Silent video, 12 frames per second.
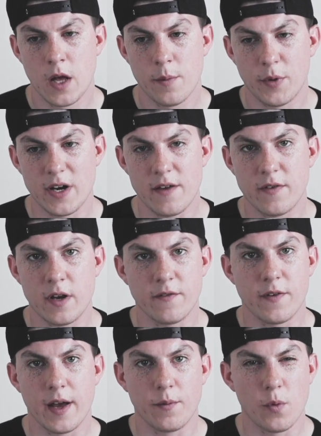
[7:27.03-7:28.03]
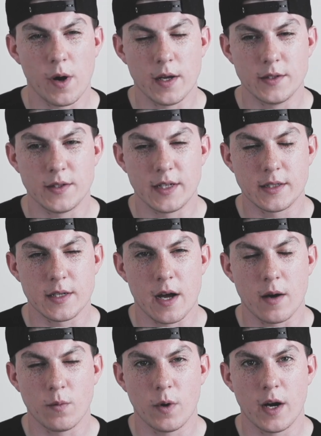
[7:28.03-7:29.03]
But even if I was, that's
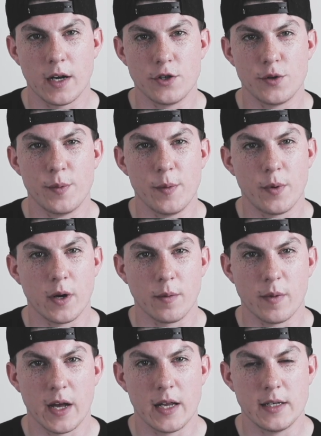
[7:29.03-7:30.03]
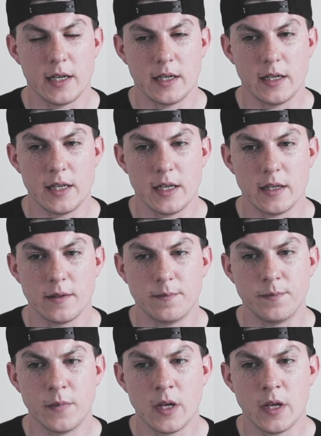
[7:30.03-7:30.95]
not what I should be putting my identity in.